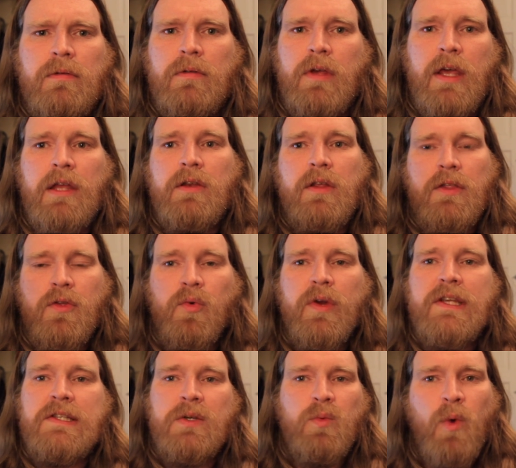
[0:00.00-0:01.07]
And the
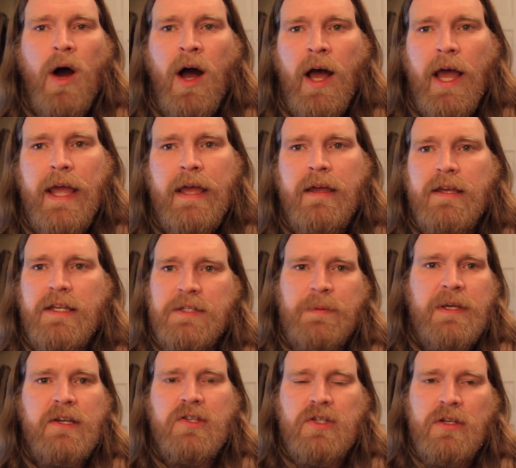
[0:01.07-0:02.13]
reason why is
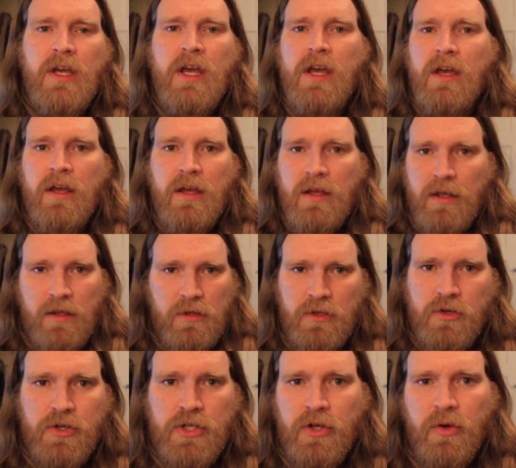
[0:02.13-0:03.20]
because
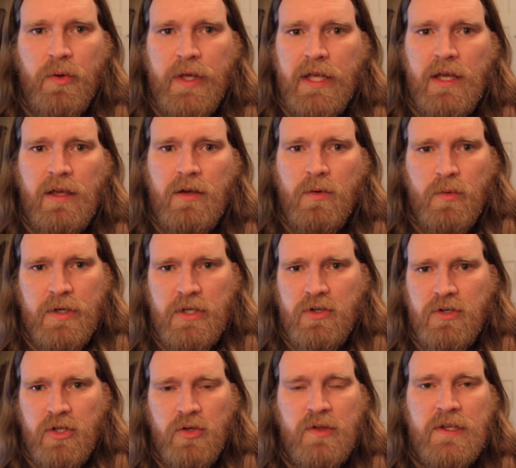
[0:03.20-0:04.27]
when you
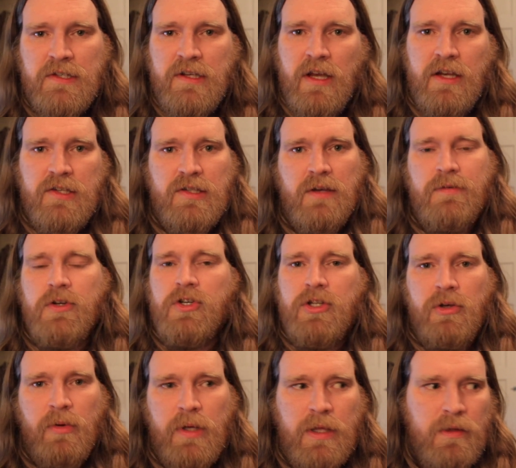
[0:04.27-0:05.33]
do this kind of stuff, you're
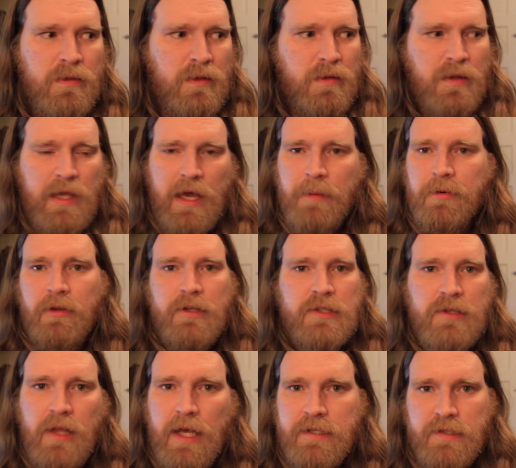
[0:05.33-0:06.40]
doing the capitalist
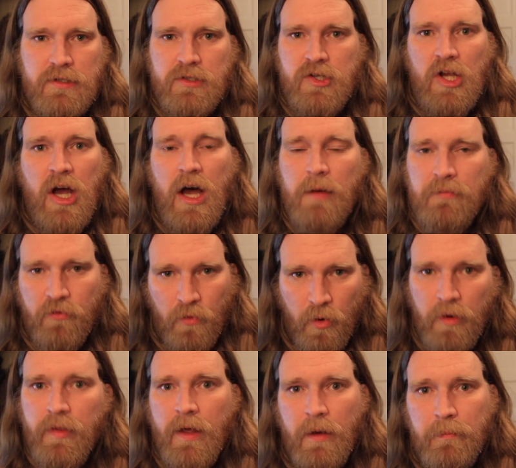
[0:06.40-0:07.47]
class's job
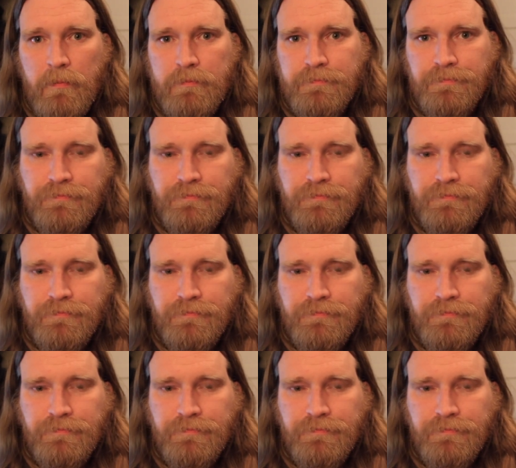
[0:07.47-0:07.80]
for them.